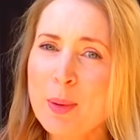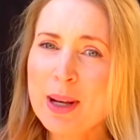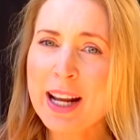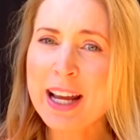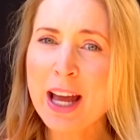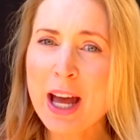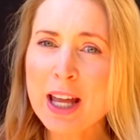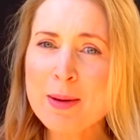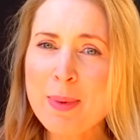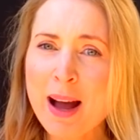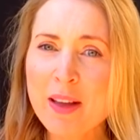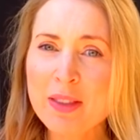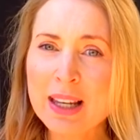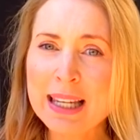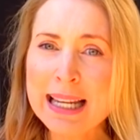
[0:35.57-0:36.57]
when I heard
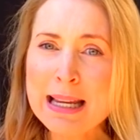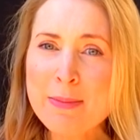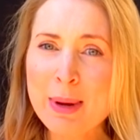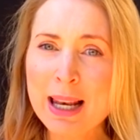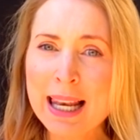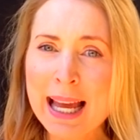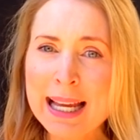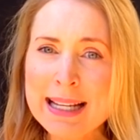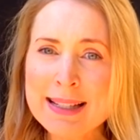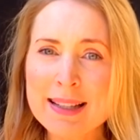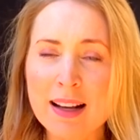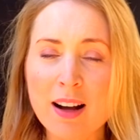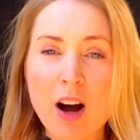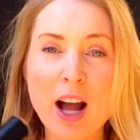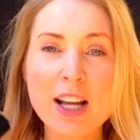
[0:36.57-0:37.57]
about the LYMA
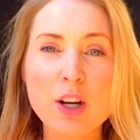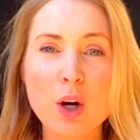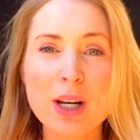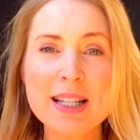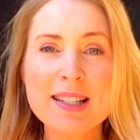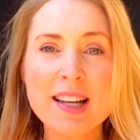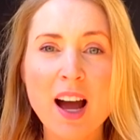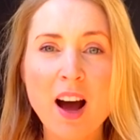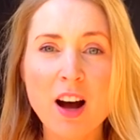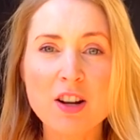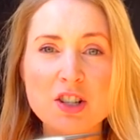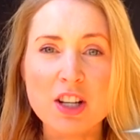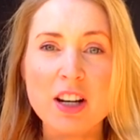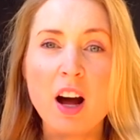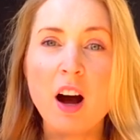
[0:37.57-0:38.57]
laser, I got in
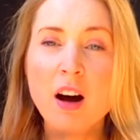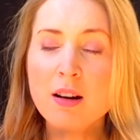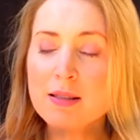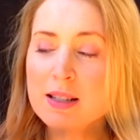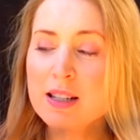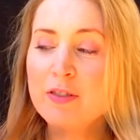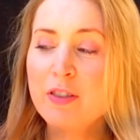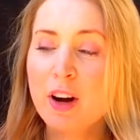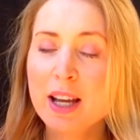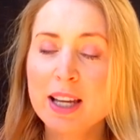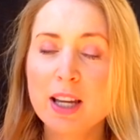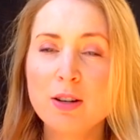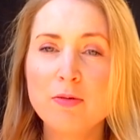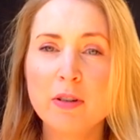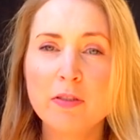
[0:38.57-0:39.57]
touch and asked if I
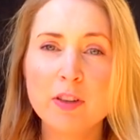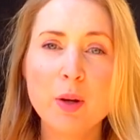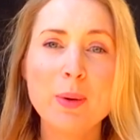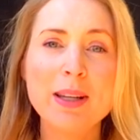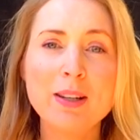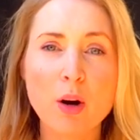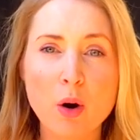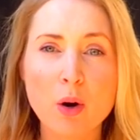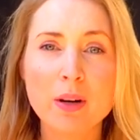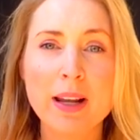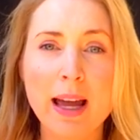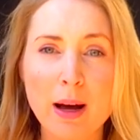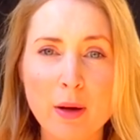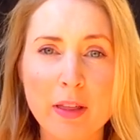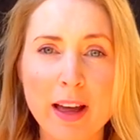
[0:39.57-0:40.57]
could review it on
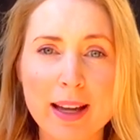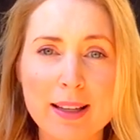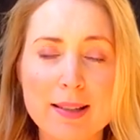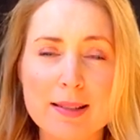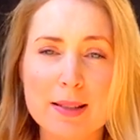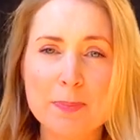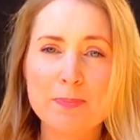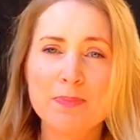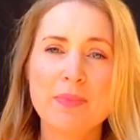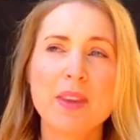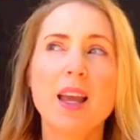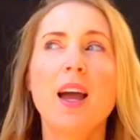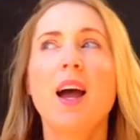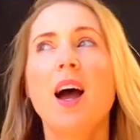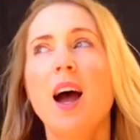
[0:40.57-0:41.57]
Health Hackers.
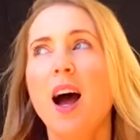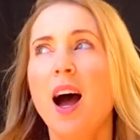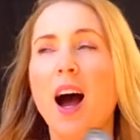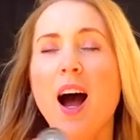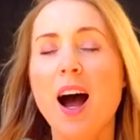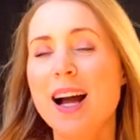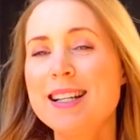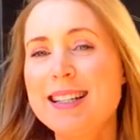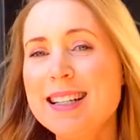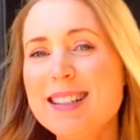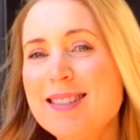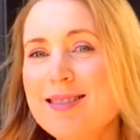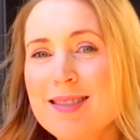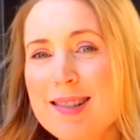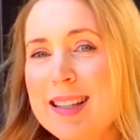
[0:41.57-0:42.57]
I
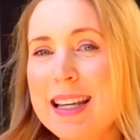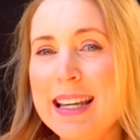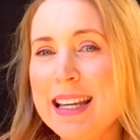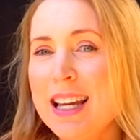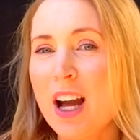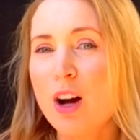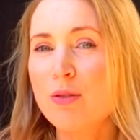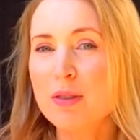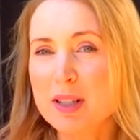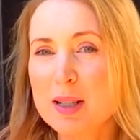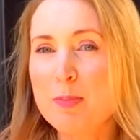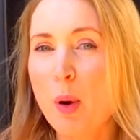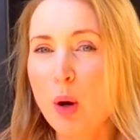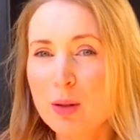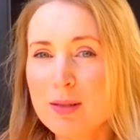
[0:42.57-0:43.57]
didn't see a
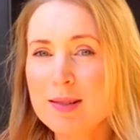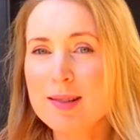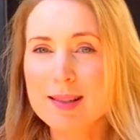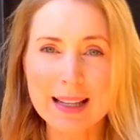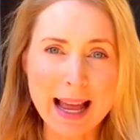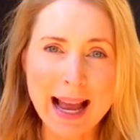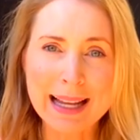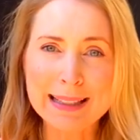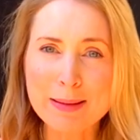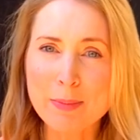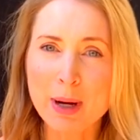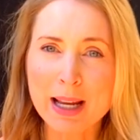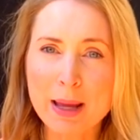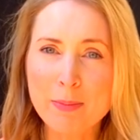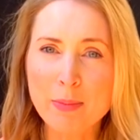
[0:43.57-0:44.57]
response land in
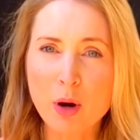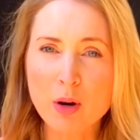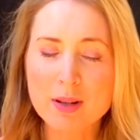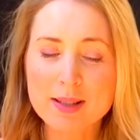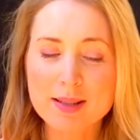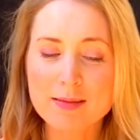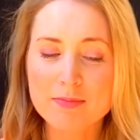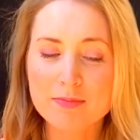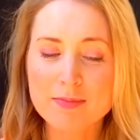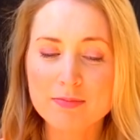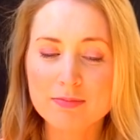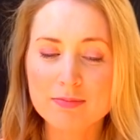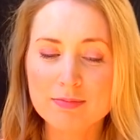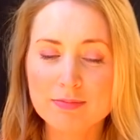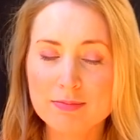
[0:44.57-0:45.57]
my inbox.
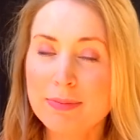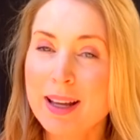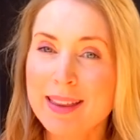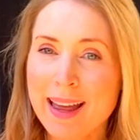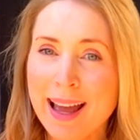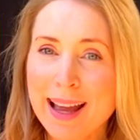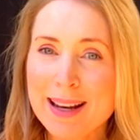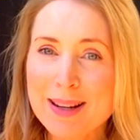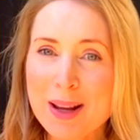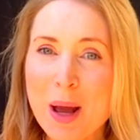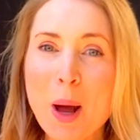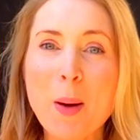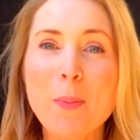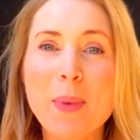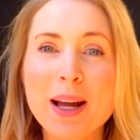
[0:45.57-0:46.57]
But then
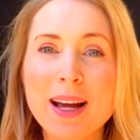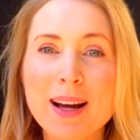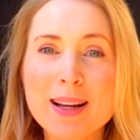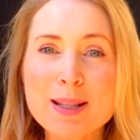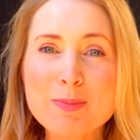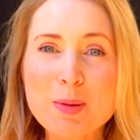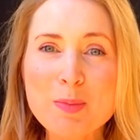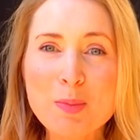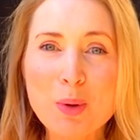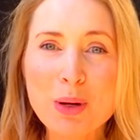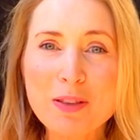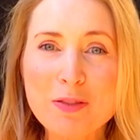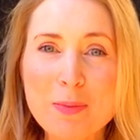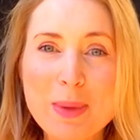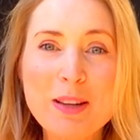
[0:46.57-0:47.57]
my husband bought
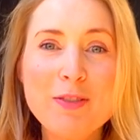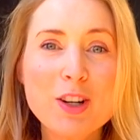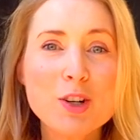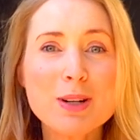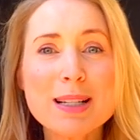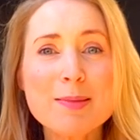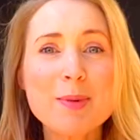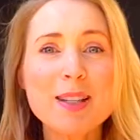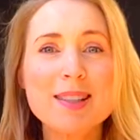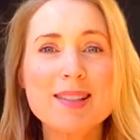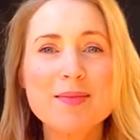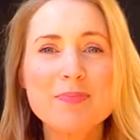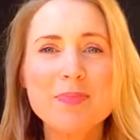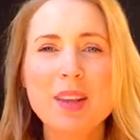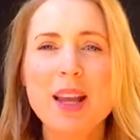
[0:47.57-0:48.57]
it for me for
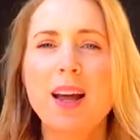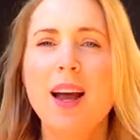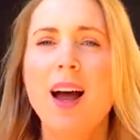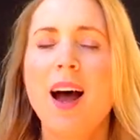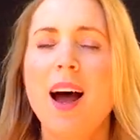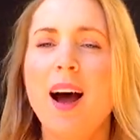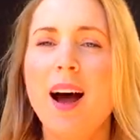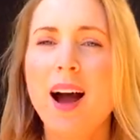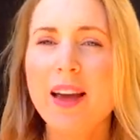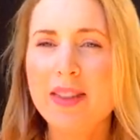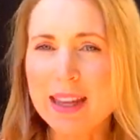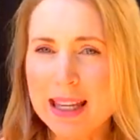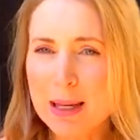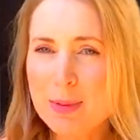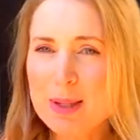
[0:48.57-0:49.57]
Christmas. I
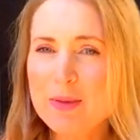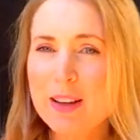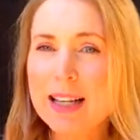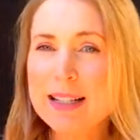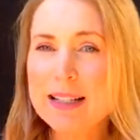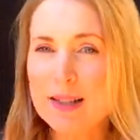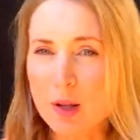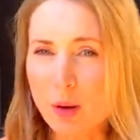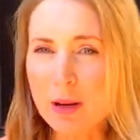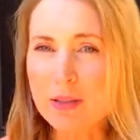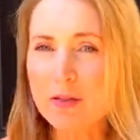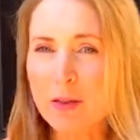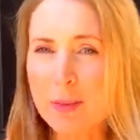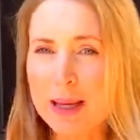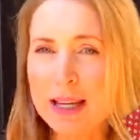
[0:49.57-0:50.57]
think he was feeling sorry
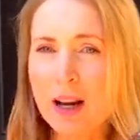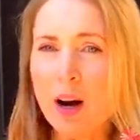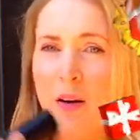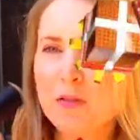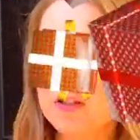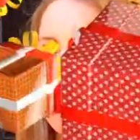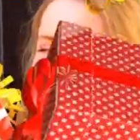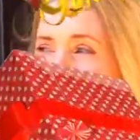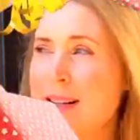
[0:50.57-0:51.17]
for me after my